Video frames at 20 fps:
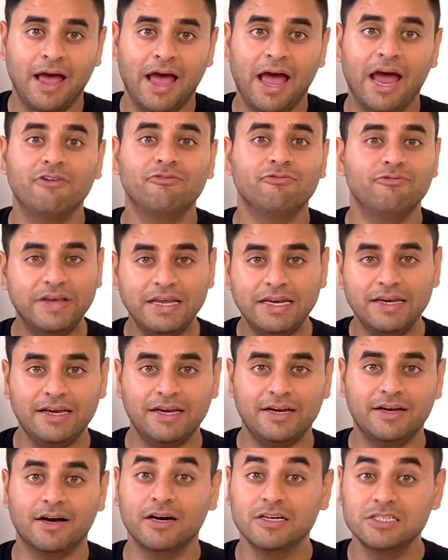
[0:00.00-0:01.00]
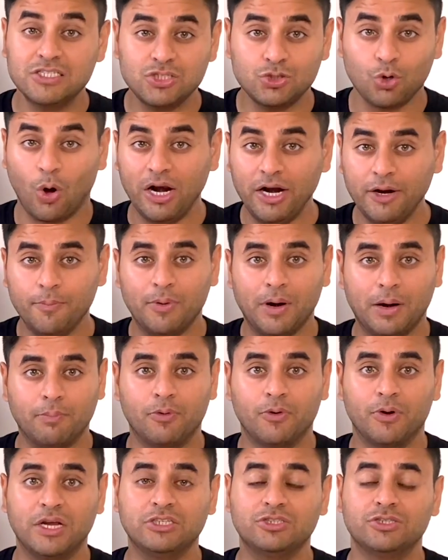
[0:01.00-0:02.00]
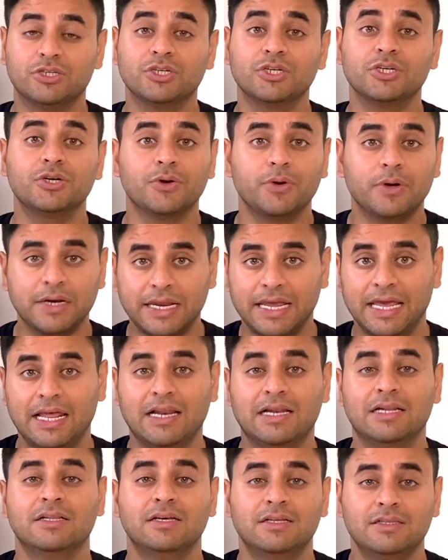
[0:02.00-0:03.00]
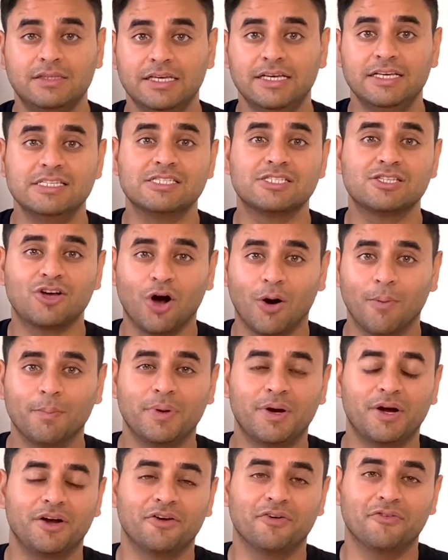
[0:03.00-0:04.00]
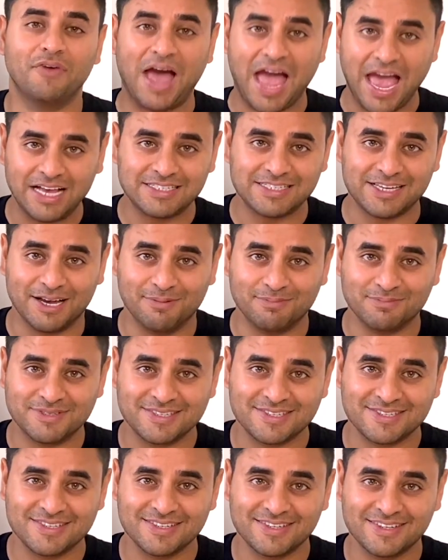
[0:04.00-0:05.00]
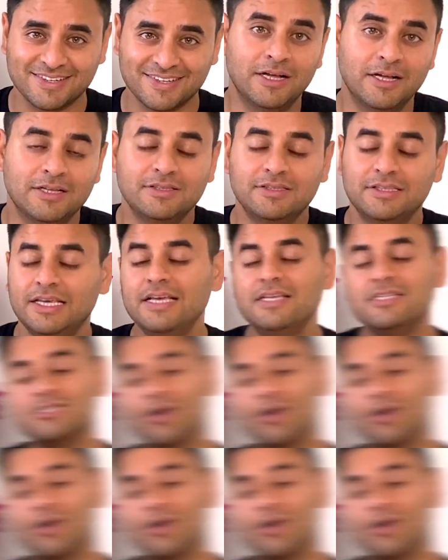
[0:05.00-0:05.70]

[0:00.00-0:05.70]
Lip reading: and we need a solid preparation to nail these competitive exams. These